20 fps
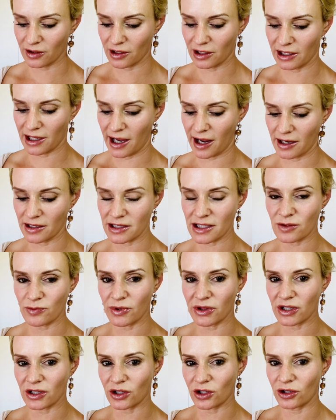cleanse
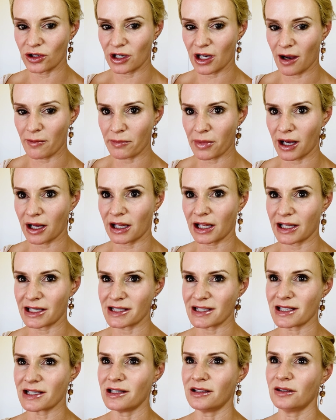with the cucumber
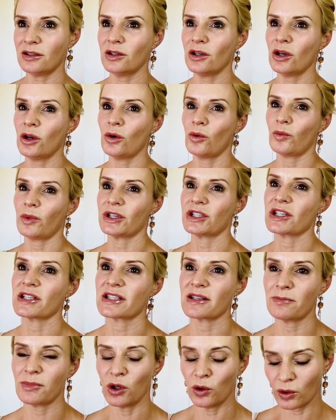cleanser, which
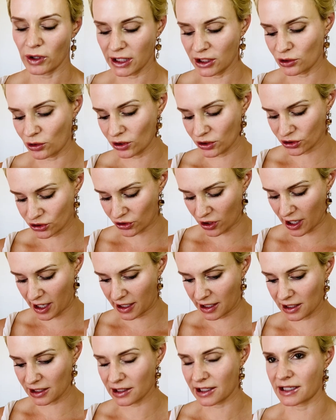is a milky
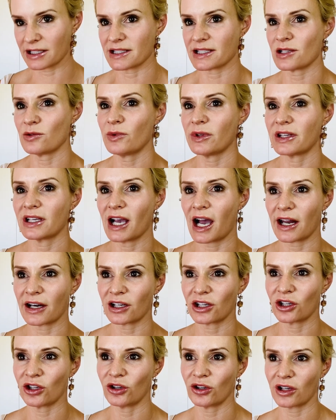non-drying cleanser with
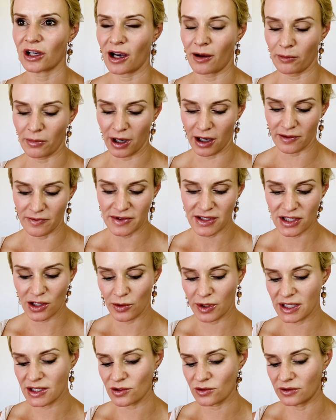garden cucumber. So
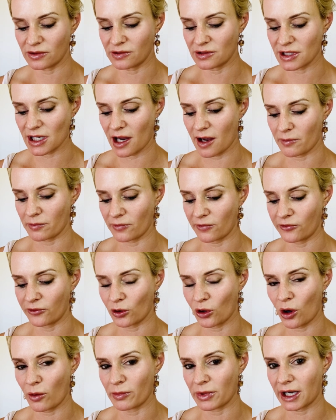it's good
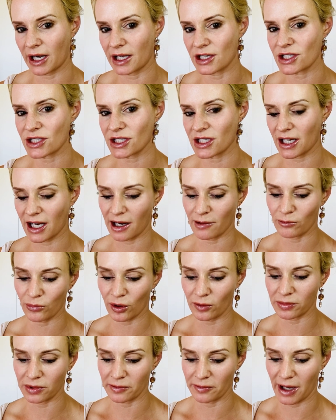for combination and
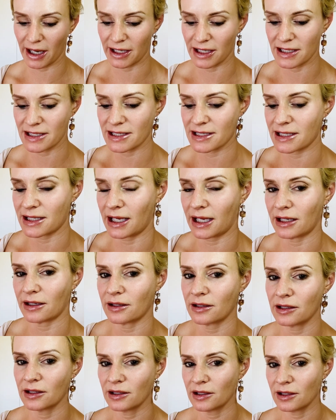problematic skin.